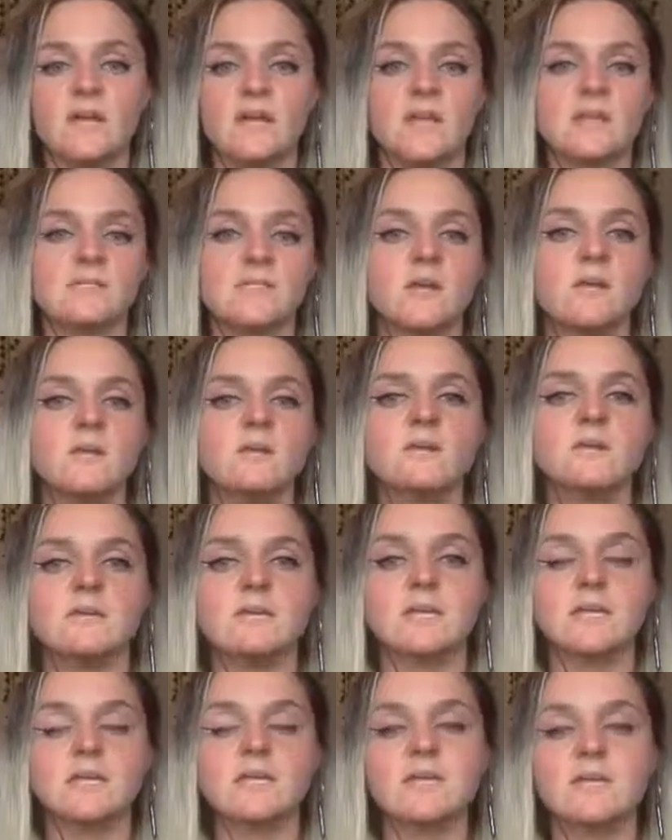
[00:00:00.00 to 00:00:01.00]
It's only the
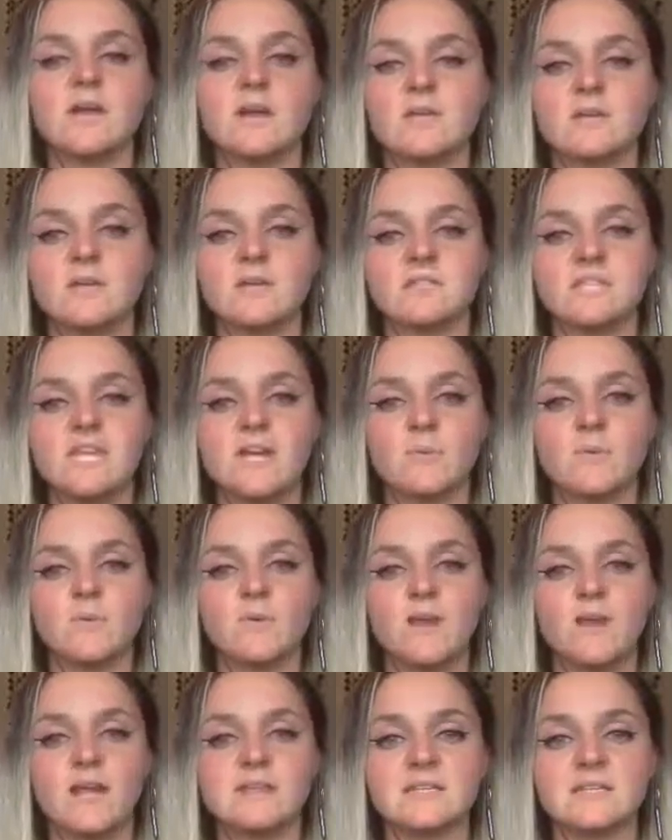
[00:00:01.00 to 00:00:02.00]
ego that
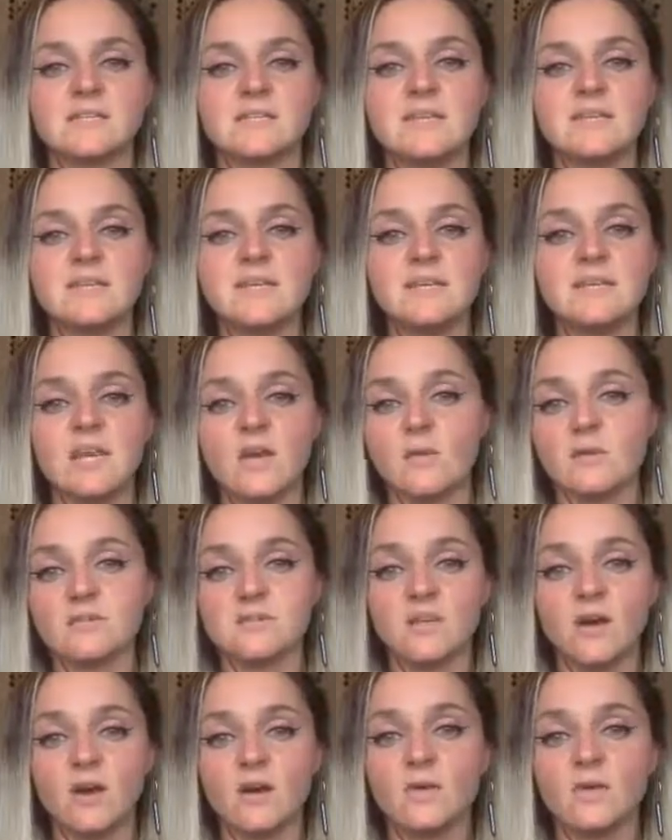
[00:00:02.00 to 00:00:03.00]
separates, and the ego is
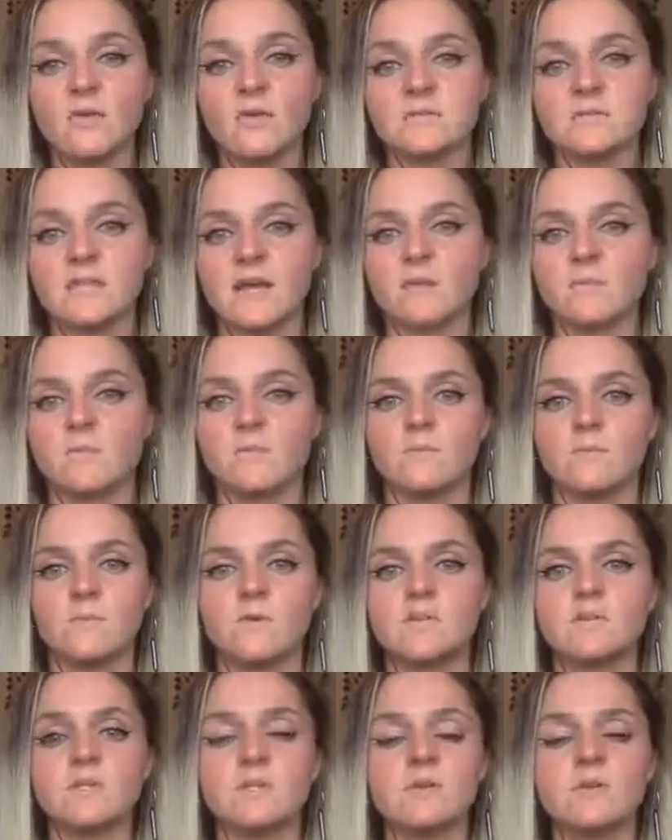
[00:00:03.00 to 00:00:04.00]
not us. Like,
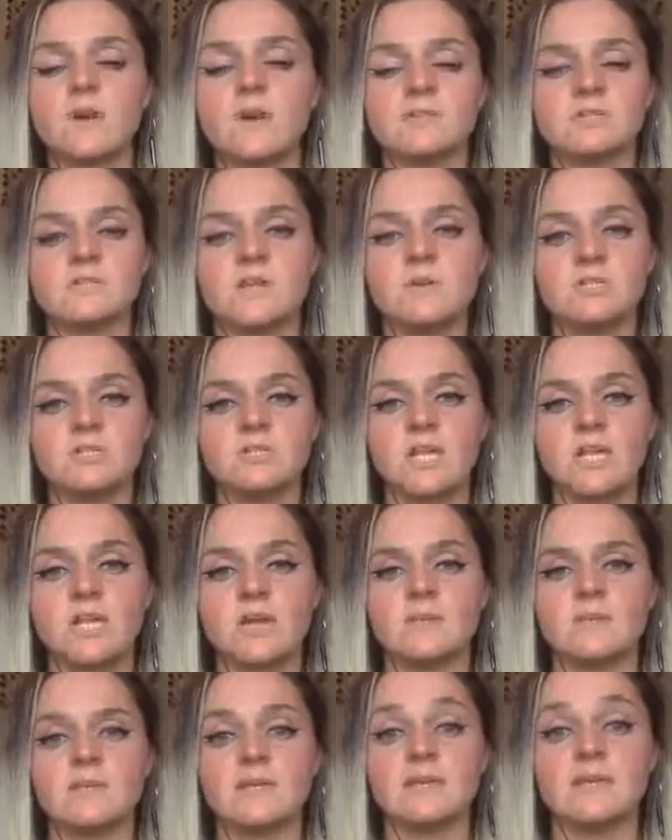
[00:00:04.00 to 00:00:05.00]
we do not associate
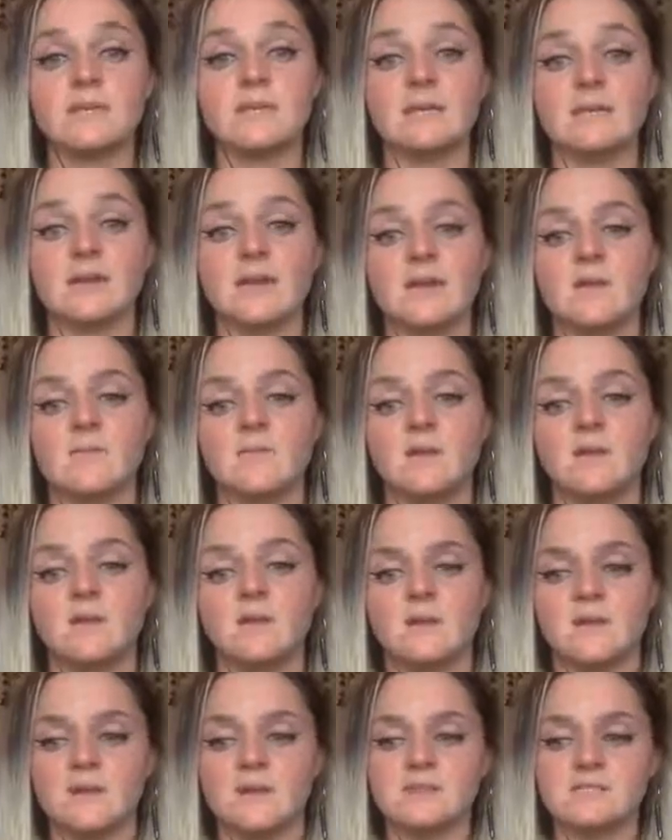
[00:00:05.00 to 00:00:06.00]
with the ego.
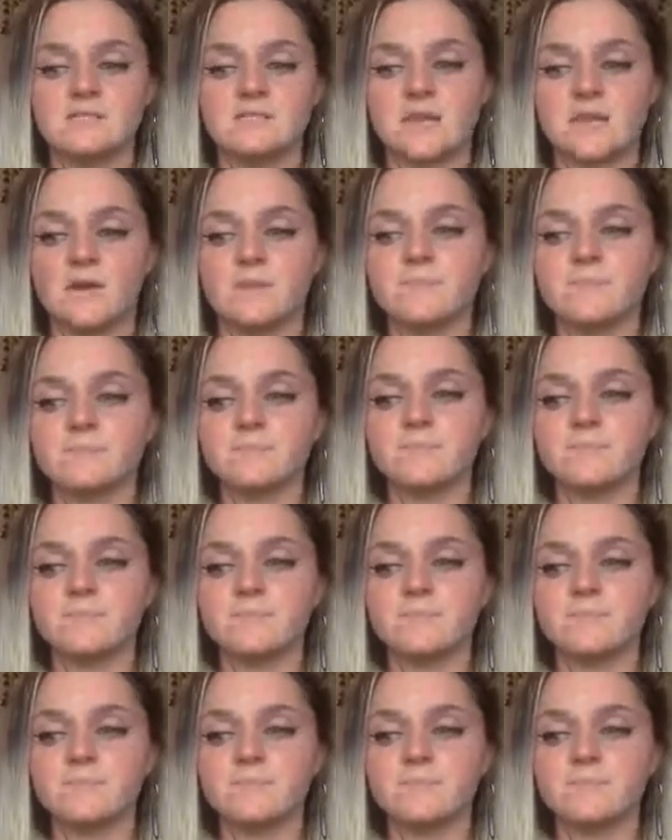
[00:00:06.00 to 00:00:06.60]
And so